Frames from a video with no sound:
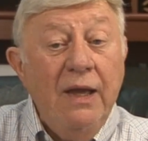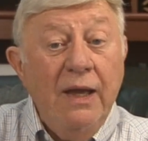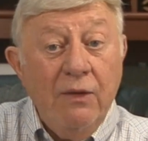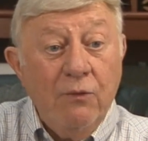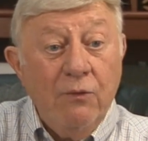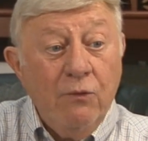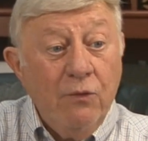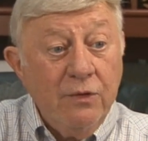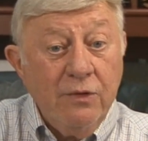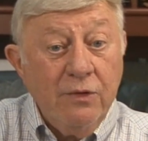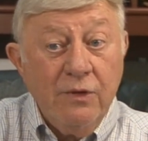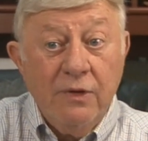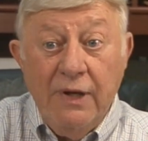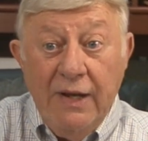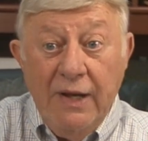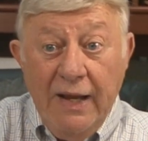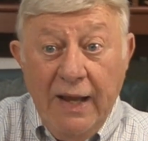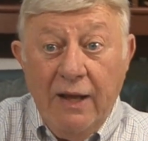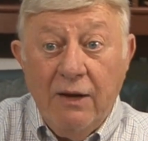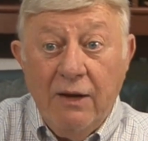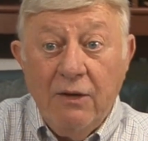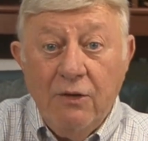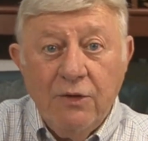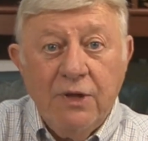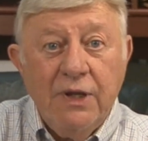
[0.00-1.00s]
And we're
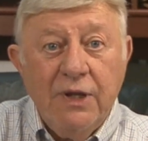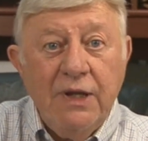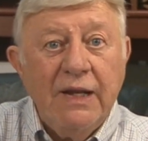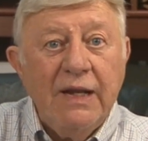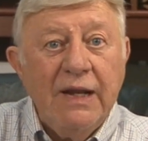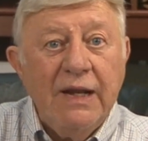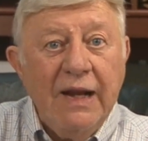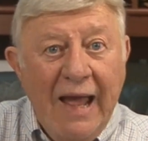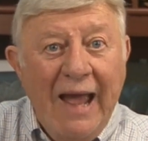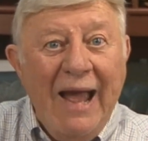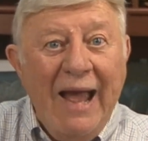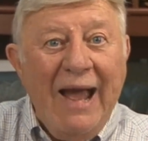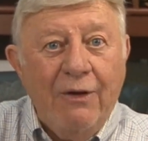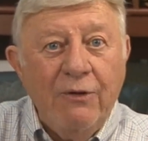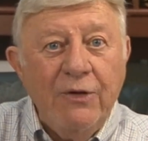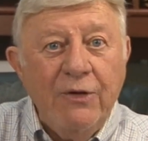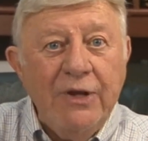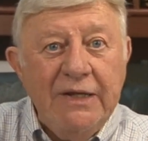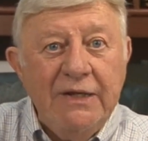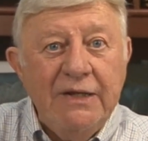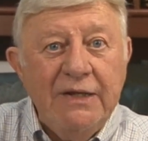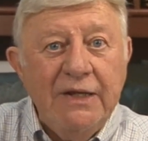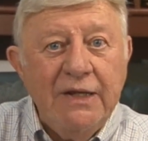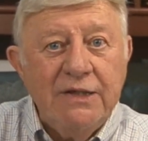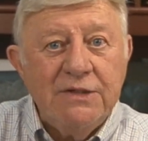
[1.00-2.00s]
now looking at how
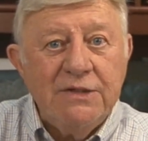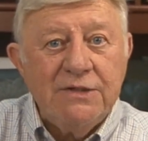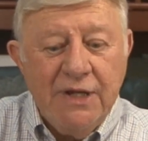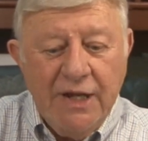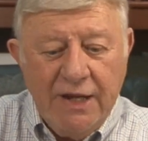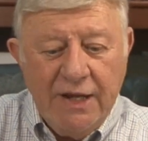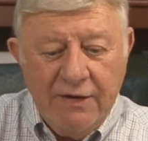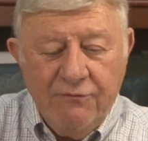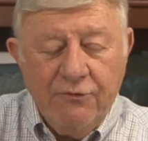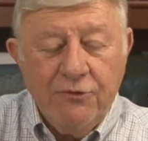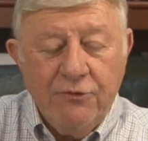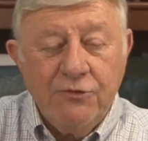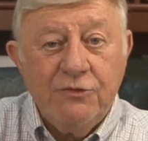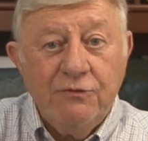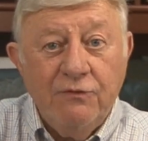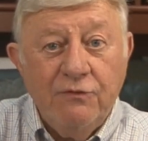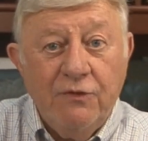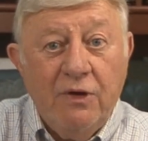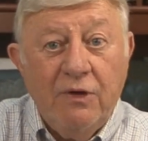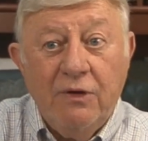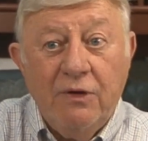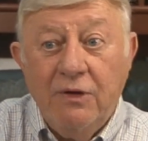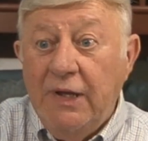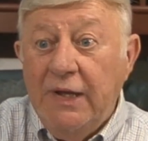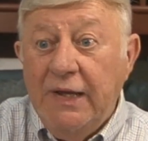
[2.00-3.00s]
He does that. First of
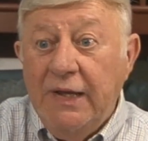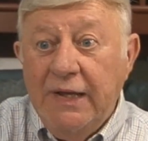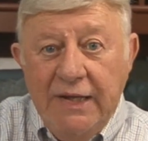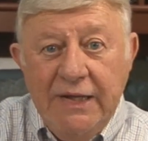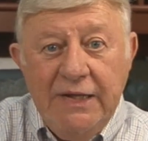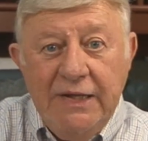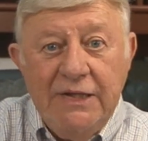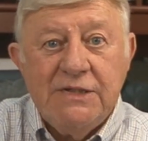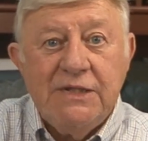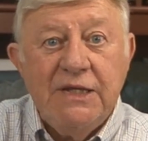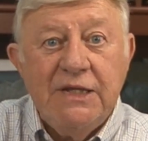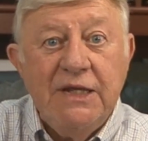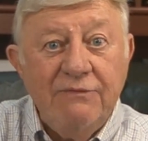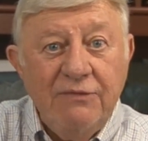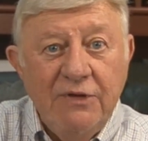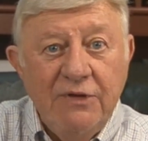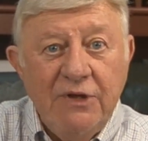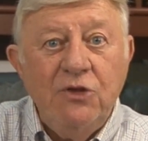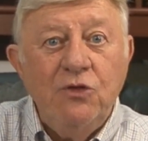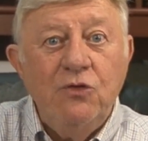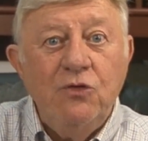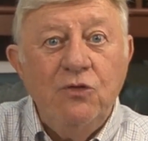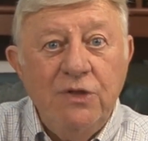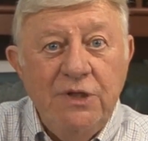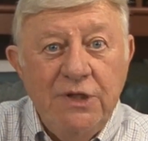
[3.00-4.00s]
all, He's
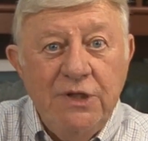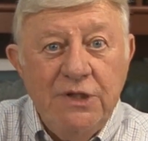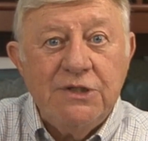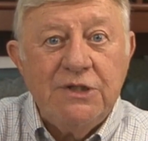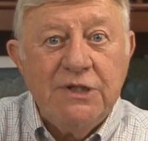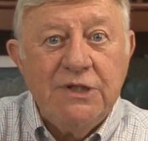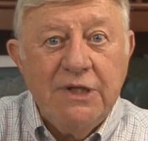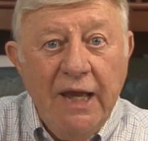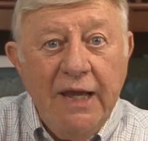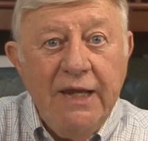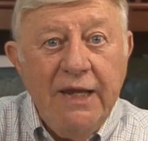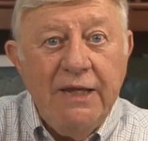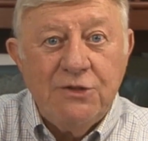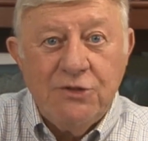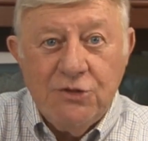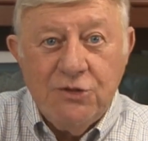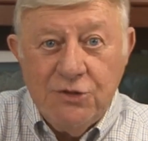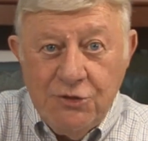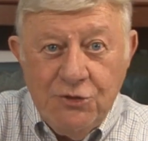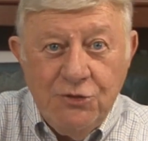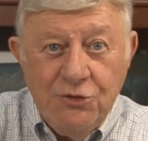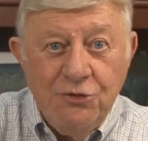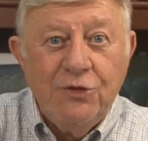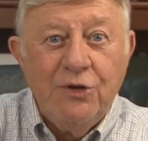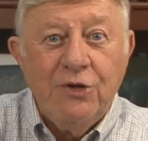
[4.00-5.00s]
giving you these gates
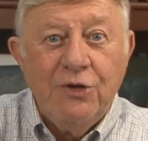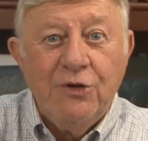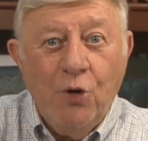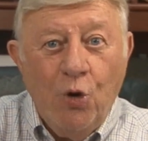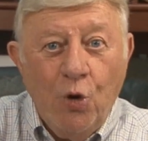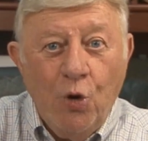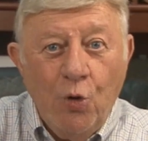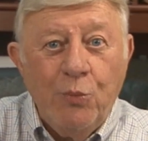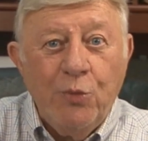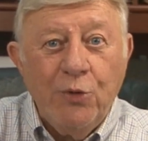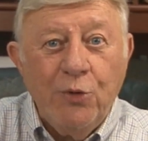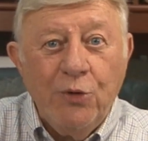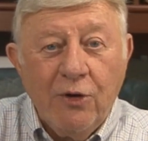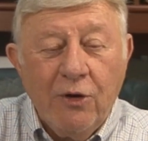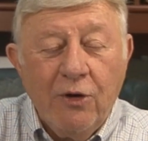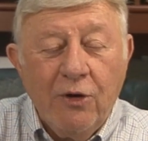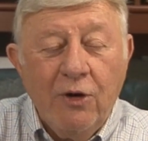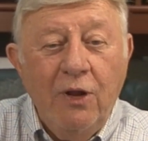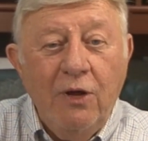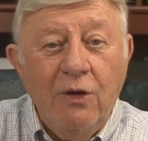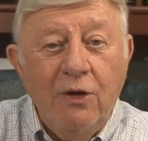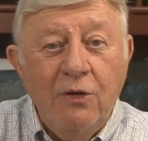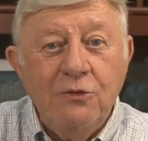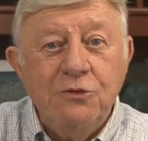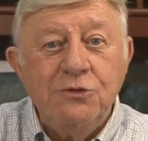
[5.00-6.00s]
that you can open or
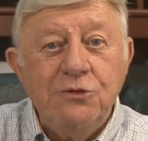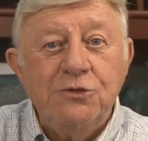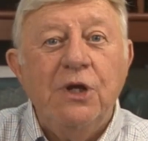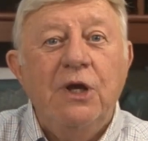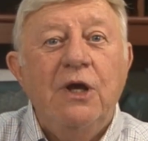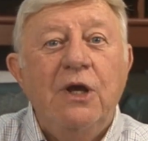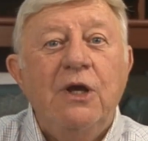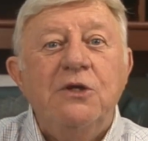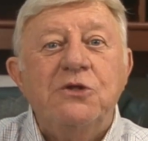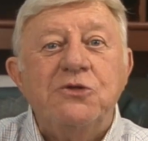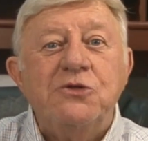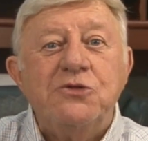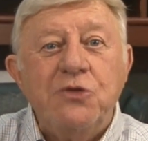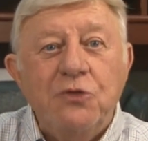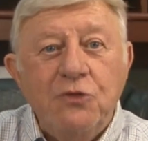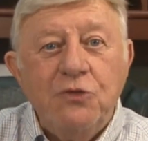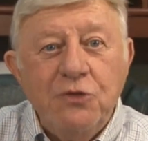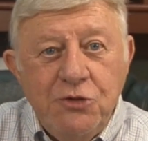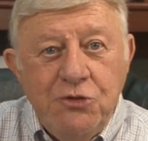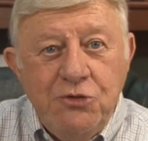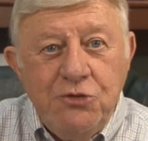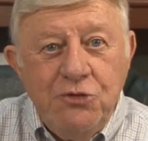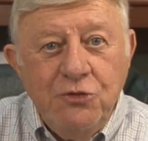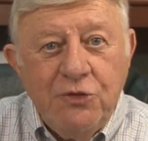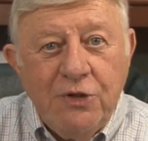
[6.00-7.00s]
close so
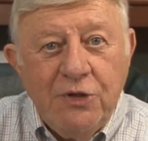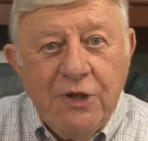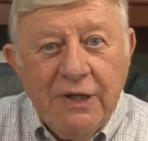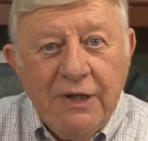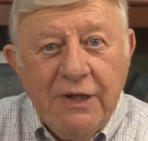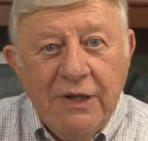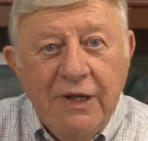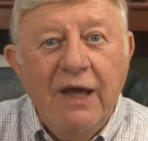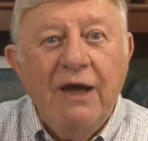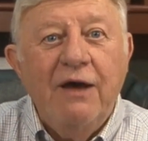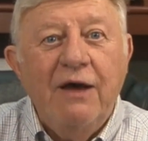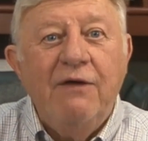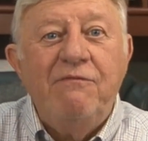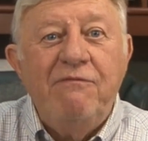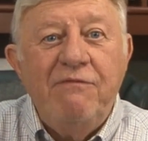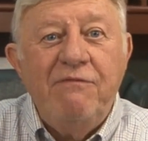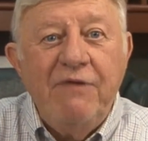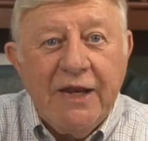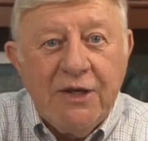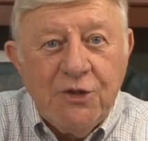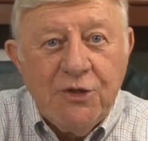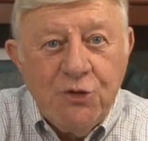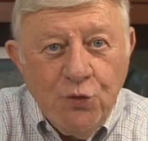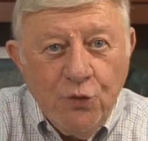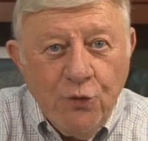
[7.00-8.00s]
that you can
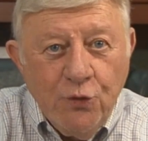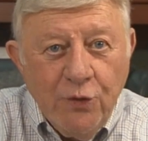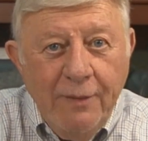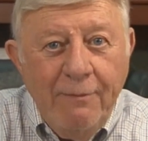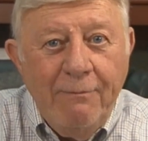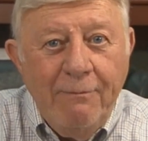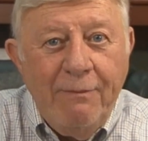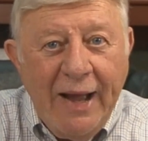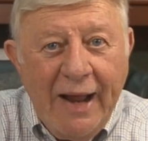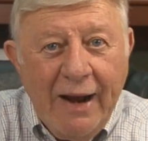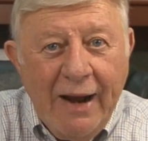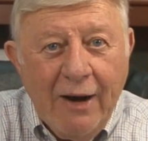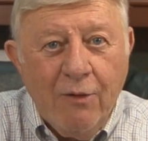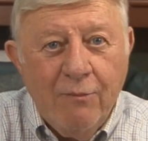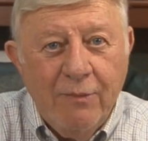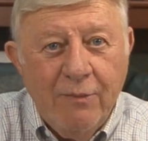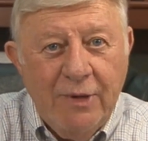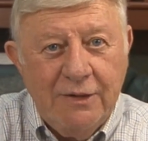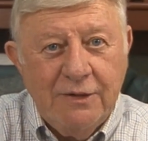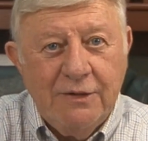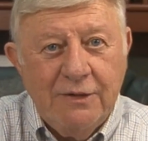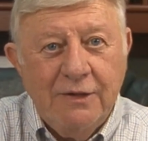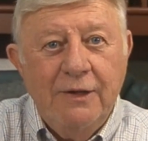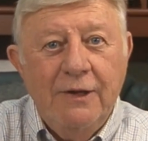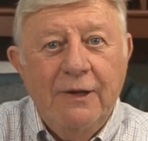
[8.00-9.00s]
affect your
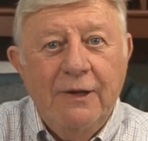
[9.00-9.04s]
empowerment.